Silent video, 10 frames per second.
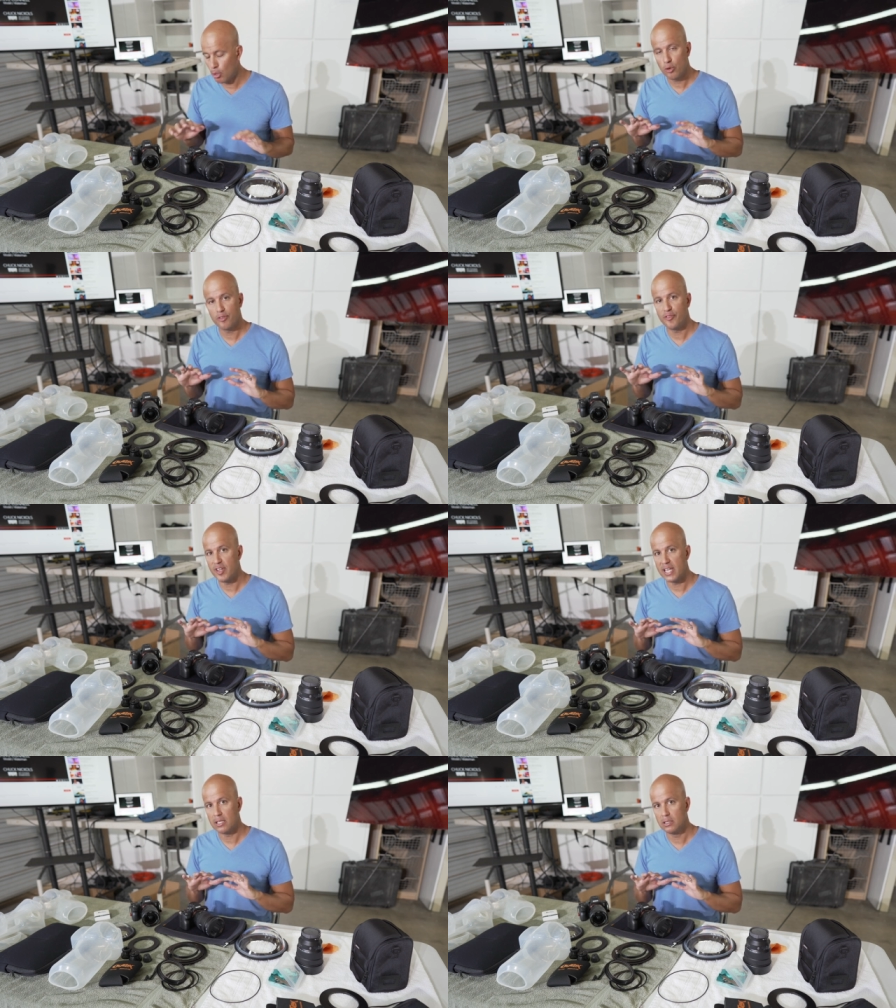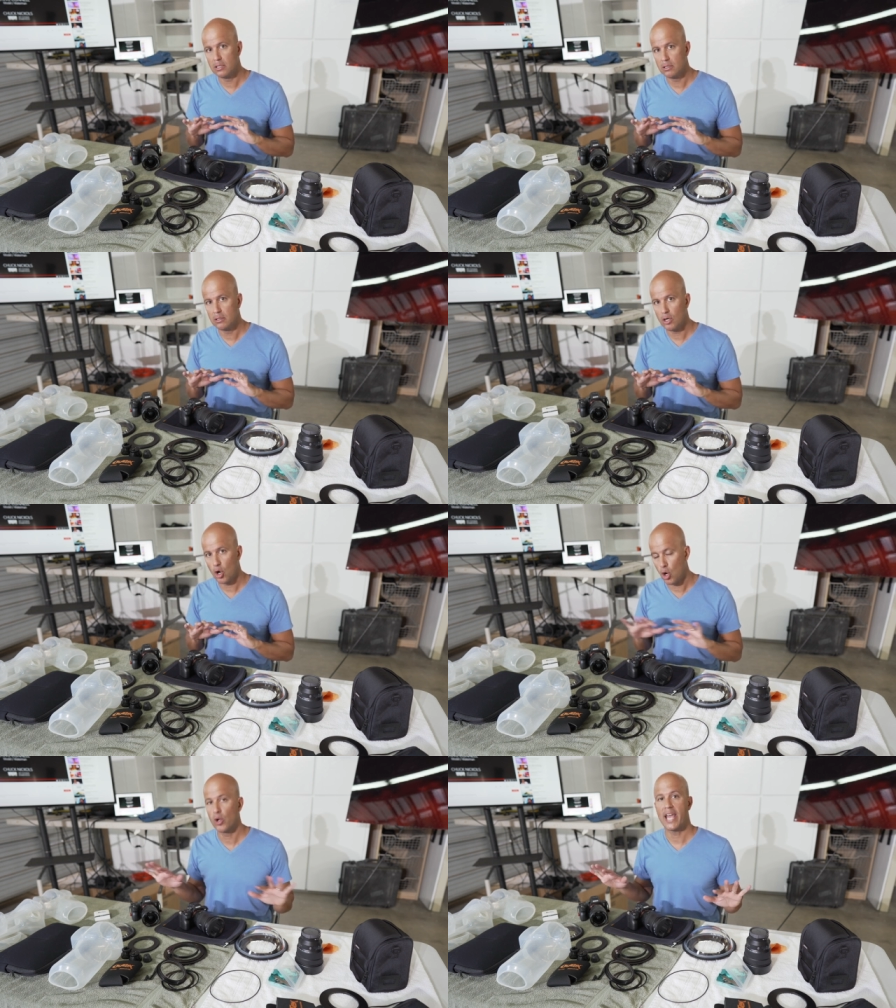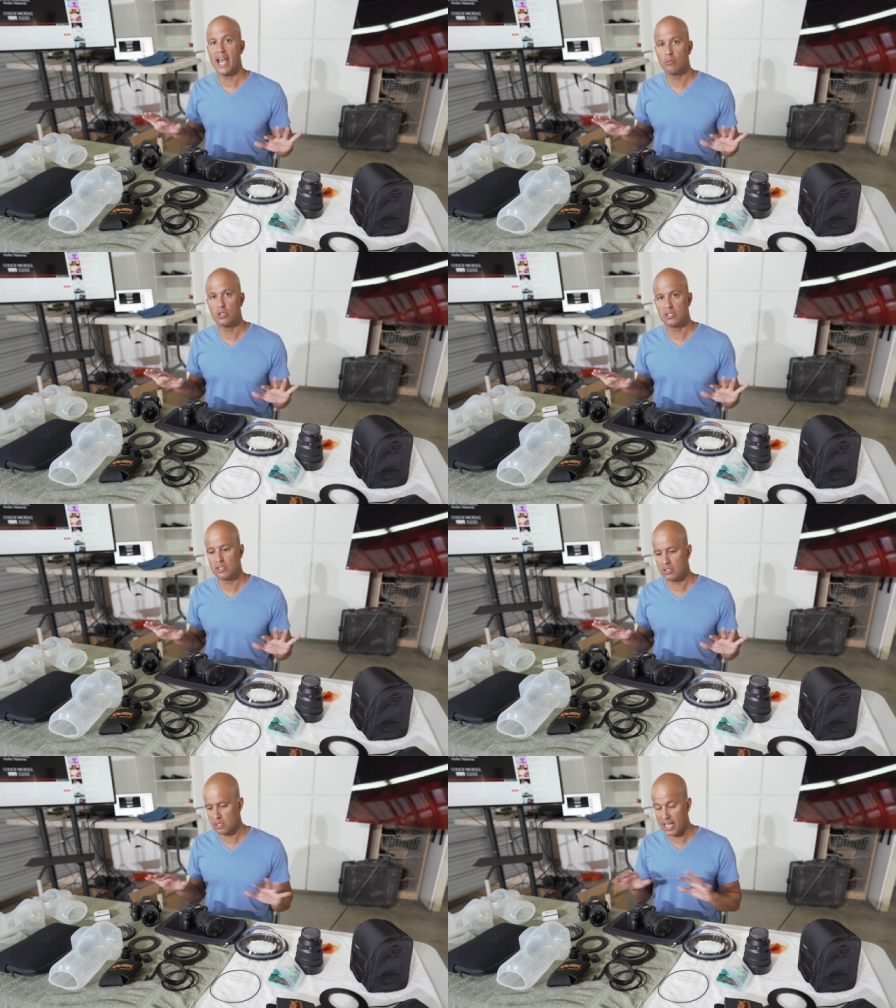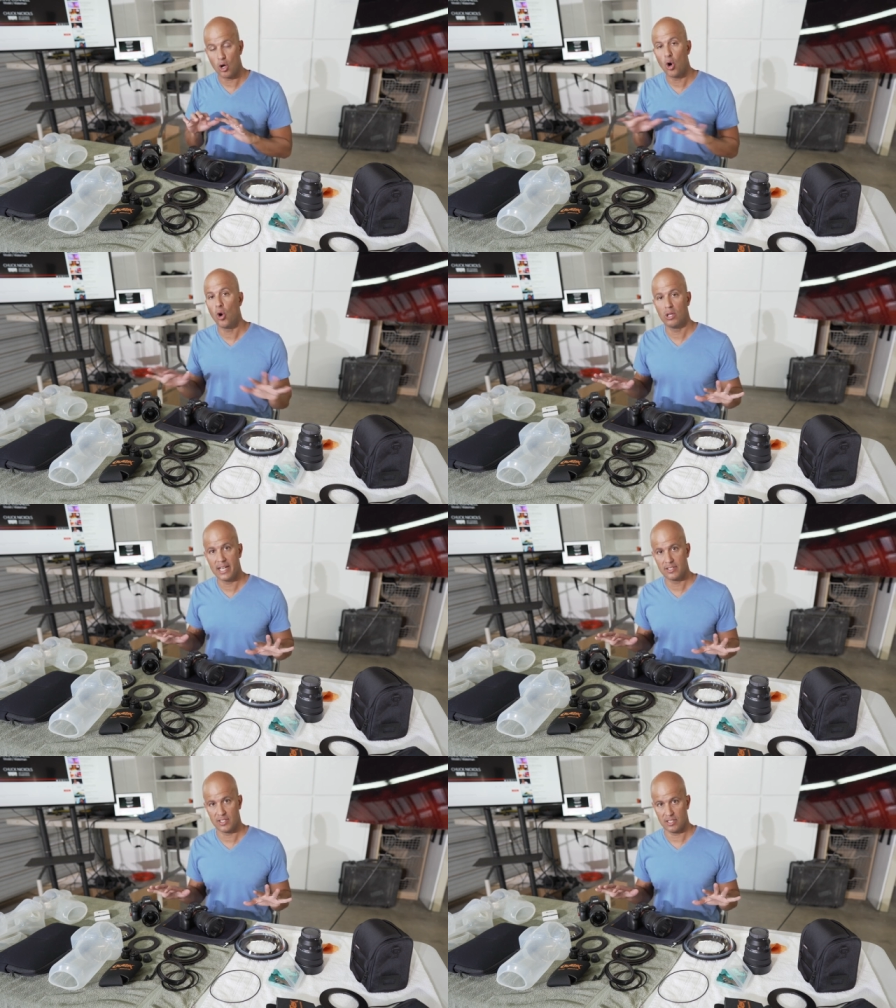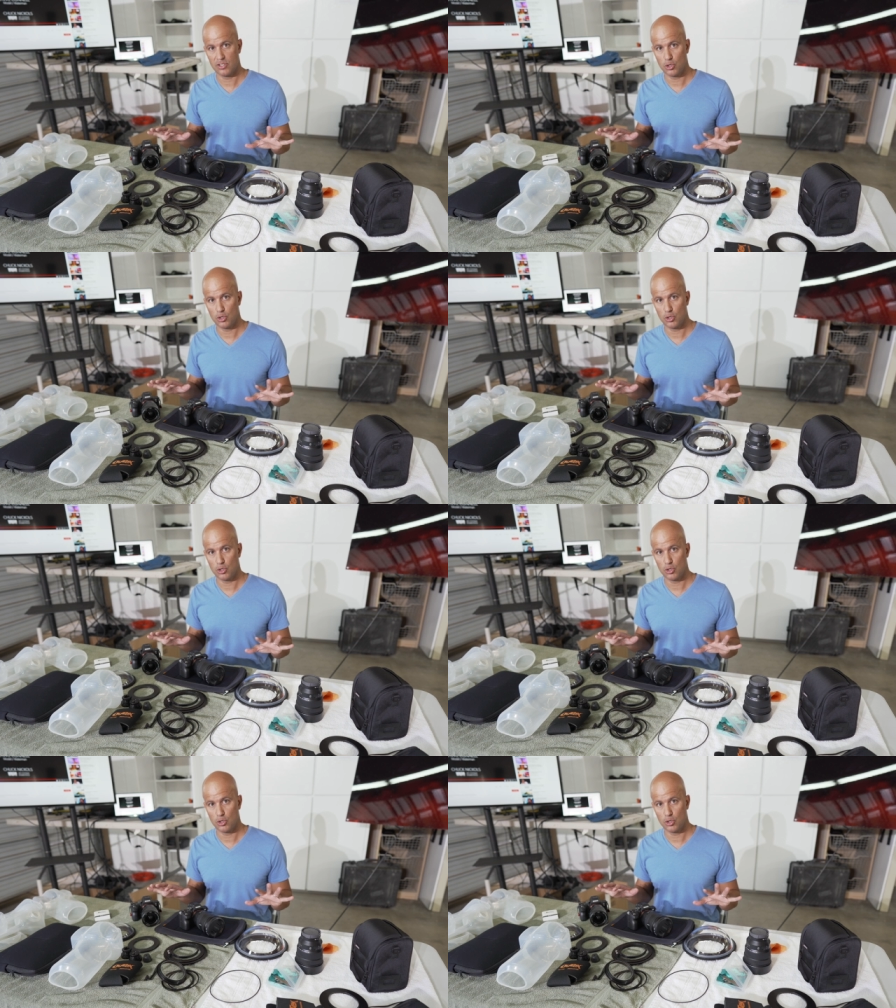both fit all cameras and all lenses,